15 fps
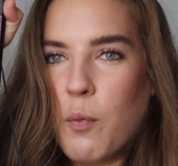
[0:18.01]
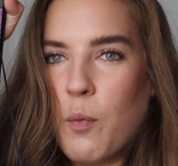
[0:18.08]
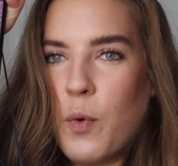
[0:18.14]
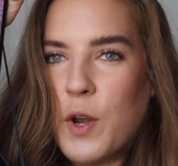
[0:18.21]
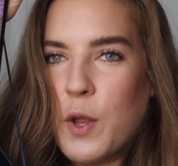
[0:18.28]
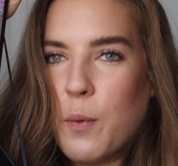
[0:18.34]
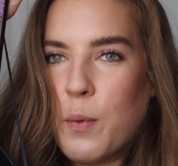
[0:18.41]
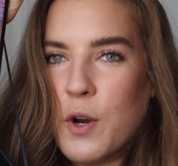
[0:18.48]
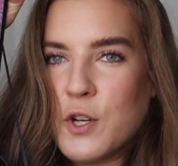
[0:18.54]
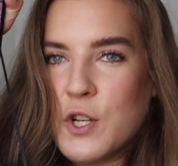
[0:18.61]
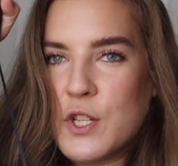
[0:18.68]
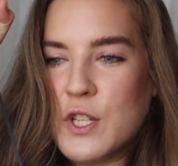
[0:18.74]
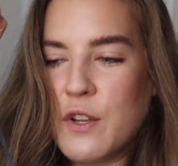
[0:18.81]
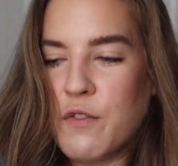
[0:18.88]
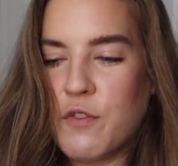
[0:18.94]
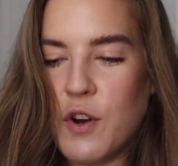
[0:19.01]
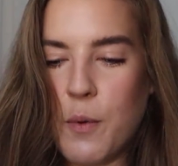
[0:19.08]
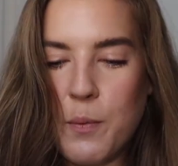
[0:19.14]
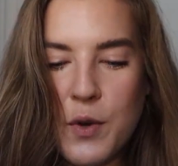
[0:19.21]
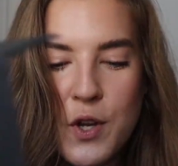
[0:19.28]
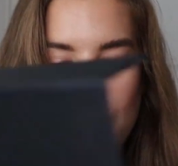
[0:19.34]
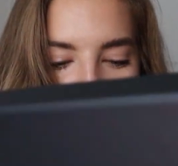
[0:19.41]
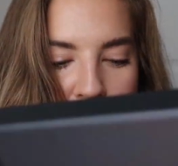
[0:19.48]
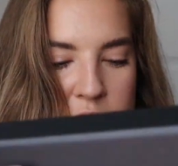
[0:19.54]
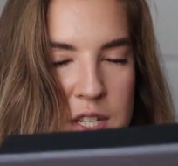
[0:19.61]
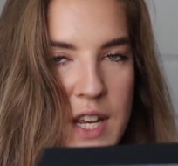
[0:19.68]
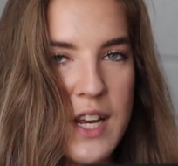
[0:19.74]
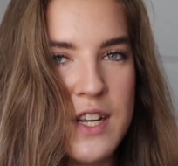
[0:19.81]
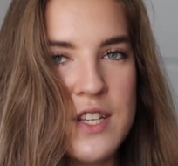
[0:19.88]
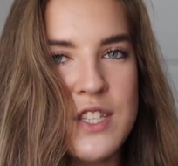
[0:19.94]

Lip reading: when you purchase it from Nudestix.